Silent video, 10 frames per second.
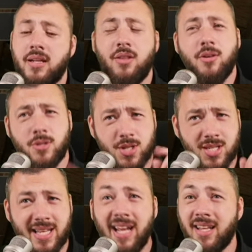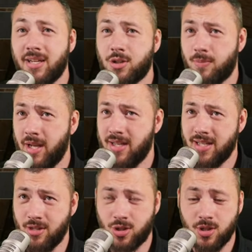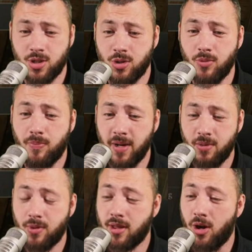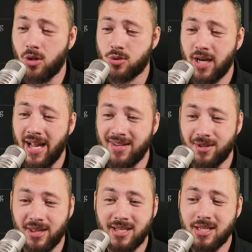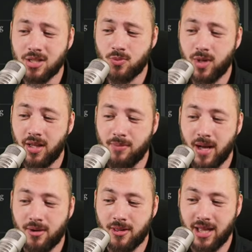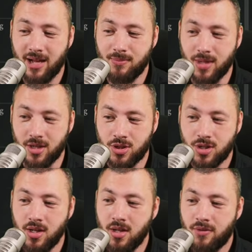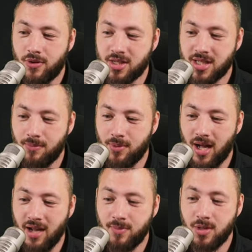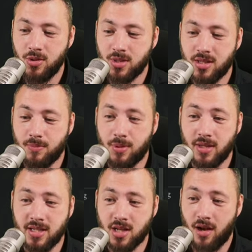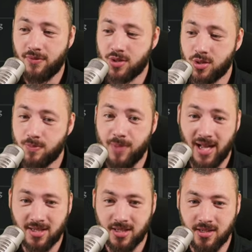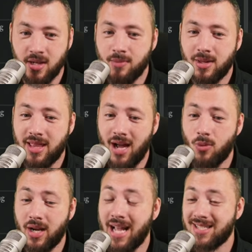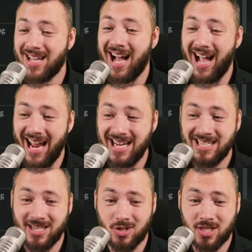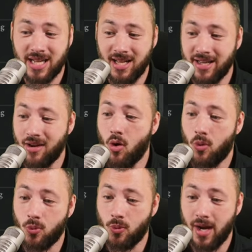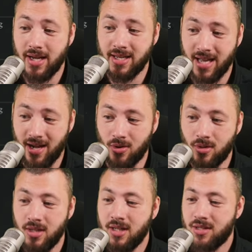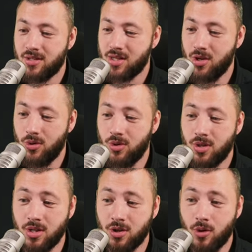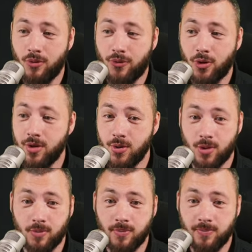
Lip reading: Now there's the scaling to pay attention to, but with alter handle, that doesn't really matter that much. For example, I've been using the police officer's baton, but that one has an A-tier scaling right now. So you can go for your